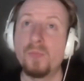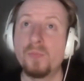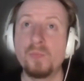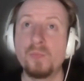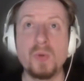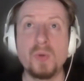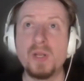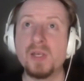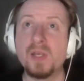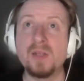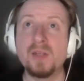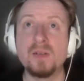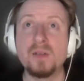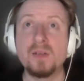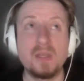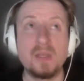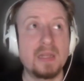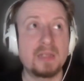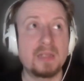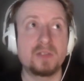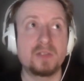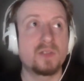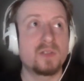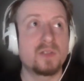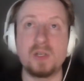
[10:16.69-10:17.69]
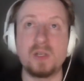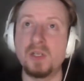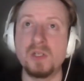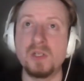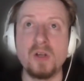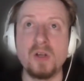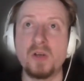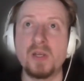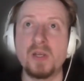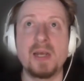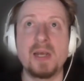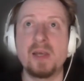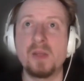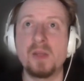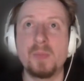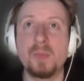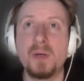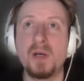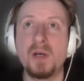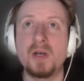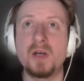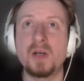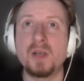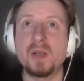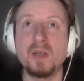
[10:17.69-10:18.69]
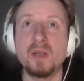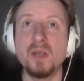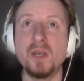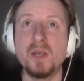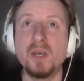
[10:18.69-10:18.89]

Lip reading: Brilliant. That's going to knock it out of the park.